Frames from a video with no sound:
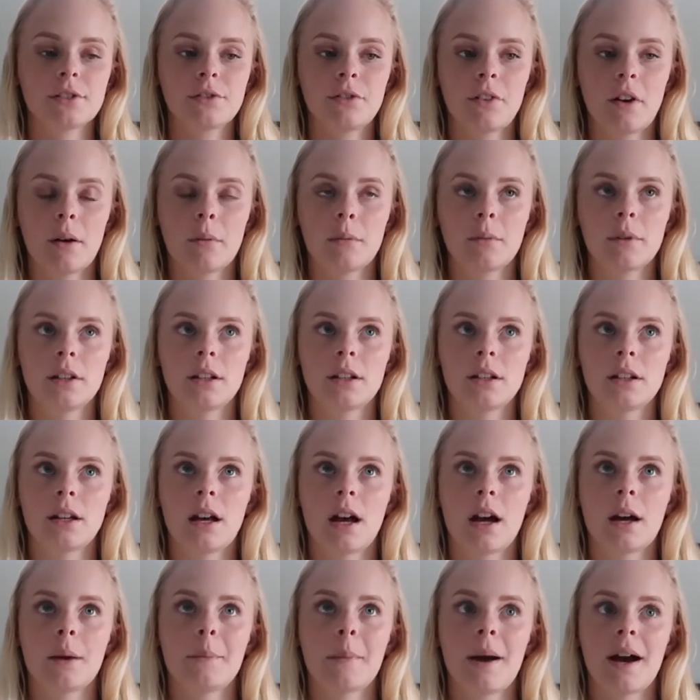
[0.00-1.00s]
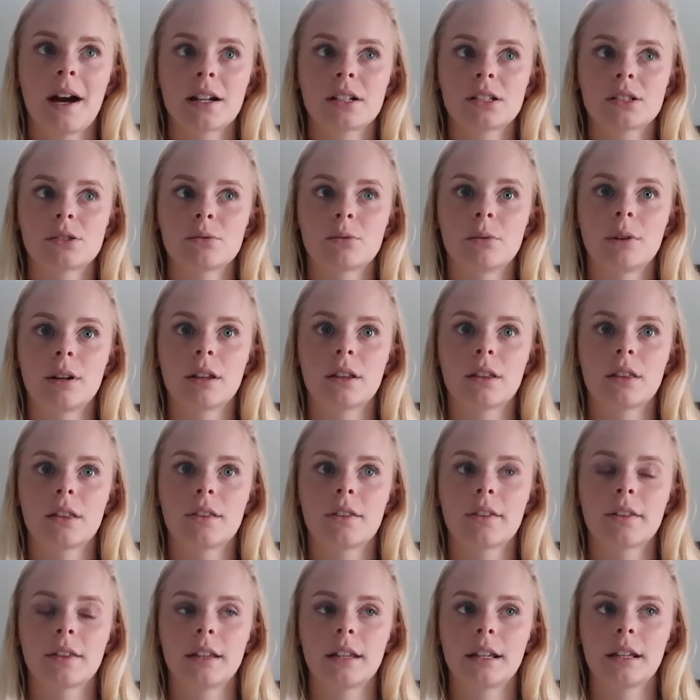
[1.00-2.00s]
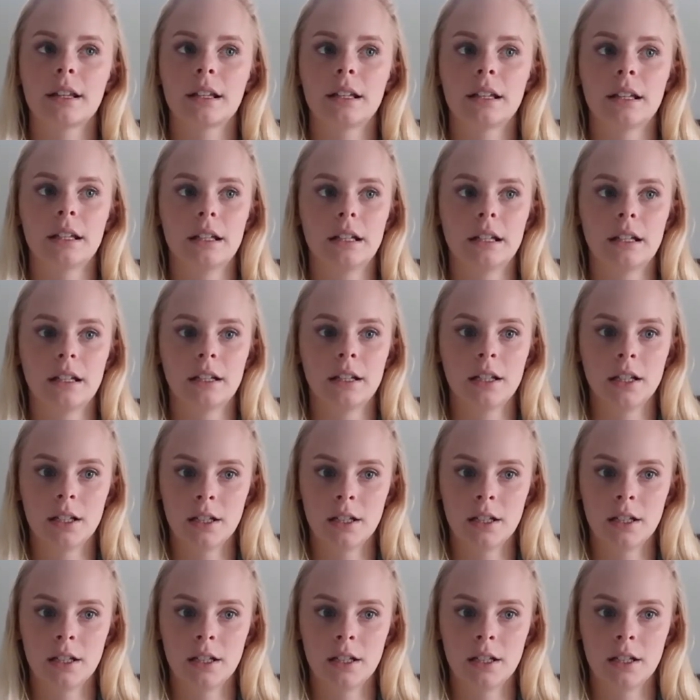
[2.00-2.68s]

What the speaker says: family I matched with in